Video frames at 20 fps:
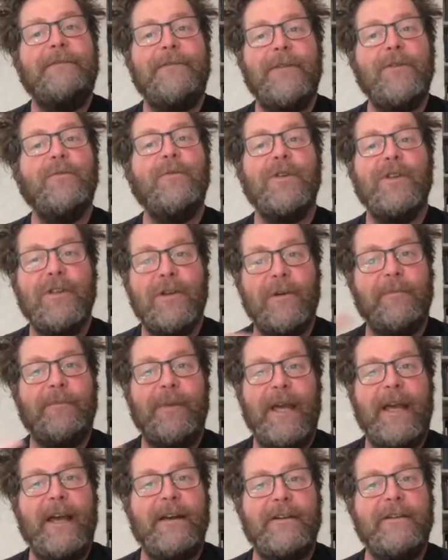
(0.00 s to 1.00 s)
If you would
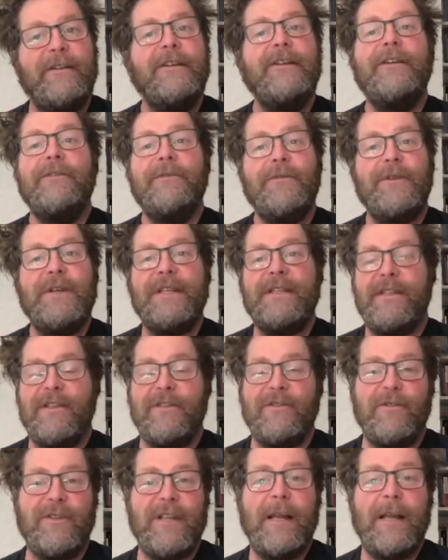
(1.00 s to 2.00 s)
compare, for
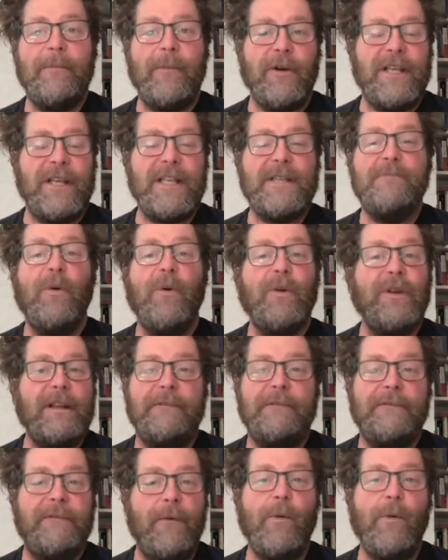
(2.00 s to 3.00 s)
instance, to Denmark, is more
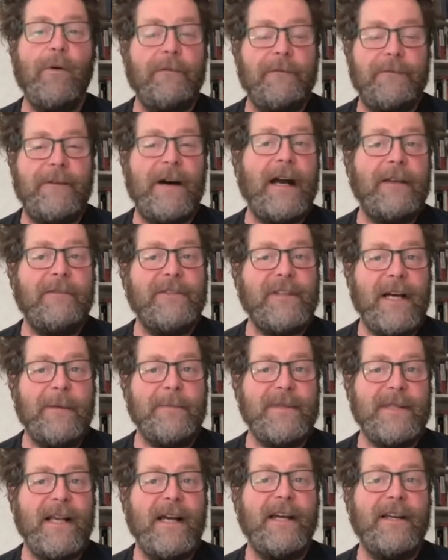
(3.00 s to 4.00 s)
than four or five
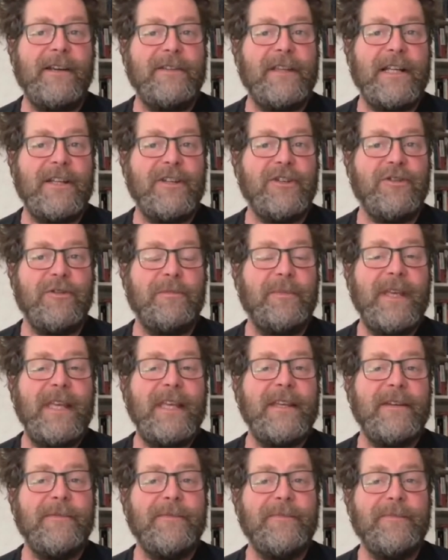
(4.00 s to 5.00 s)
times higher than it should
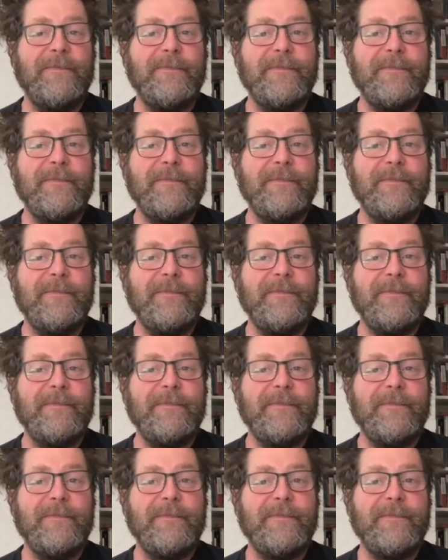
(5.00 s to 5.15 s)
be.